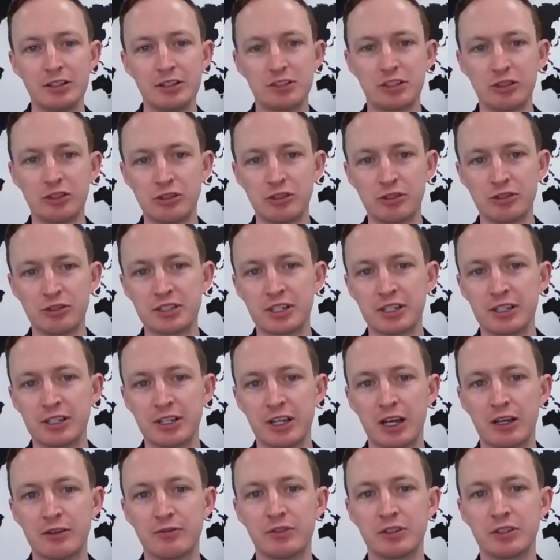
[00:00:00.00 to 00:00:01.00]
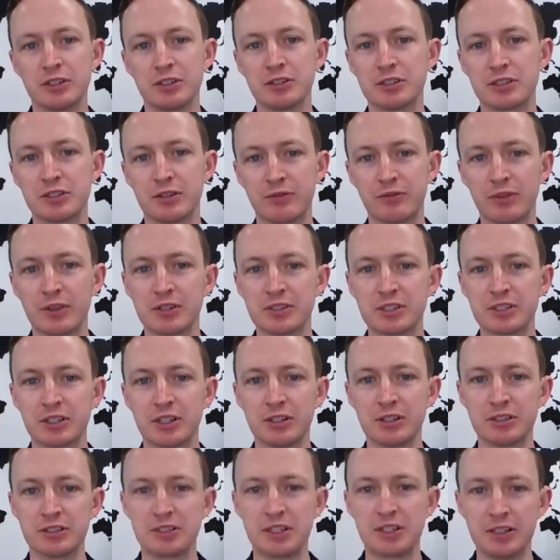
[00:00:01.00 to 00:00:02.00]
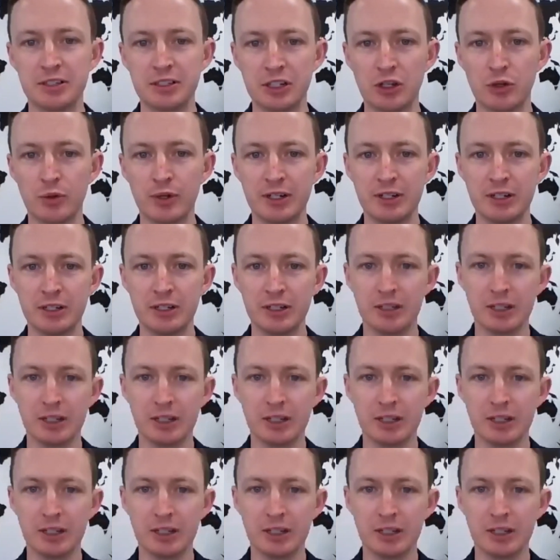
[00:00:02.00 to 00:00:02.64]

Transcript: Do you see evidence of this continuing?